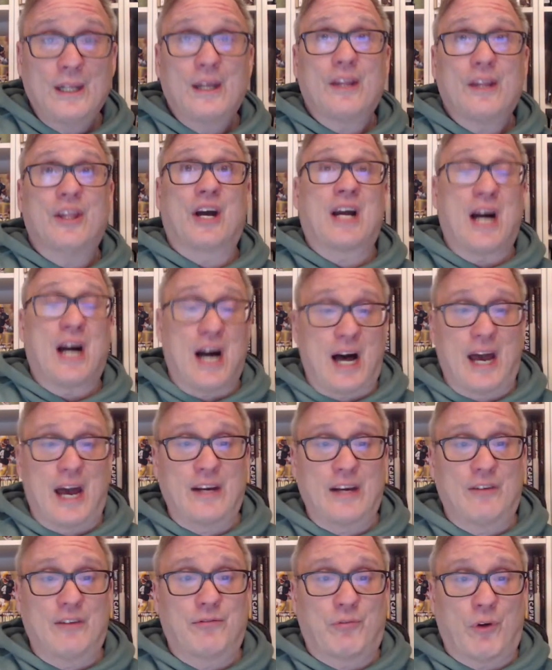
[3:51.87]
the
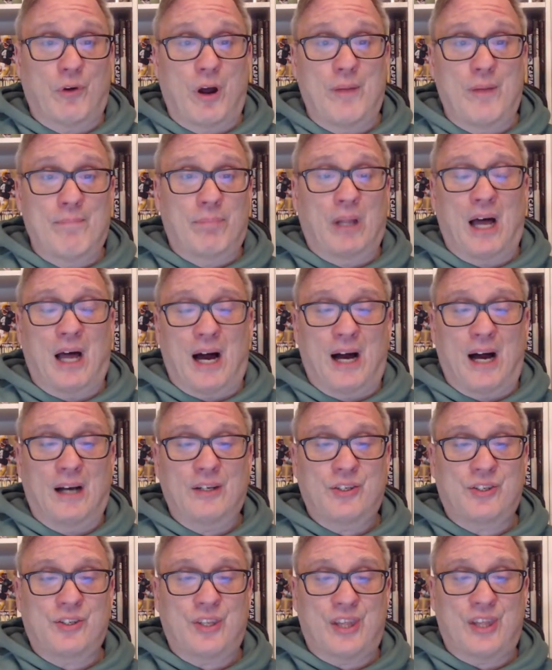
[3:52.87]
kind of run
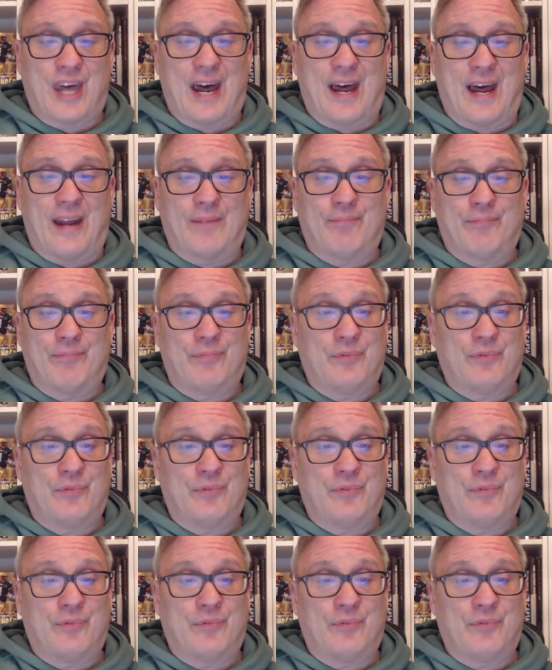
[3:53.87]
blocks that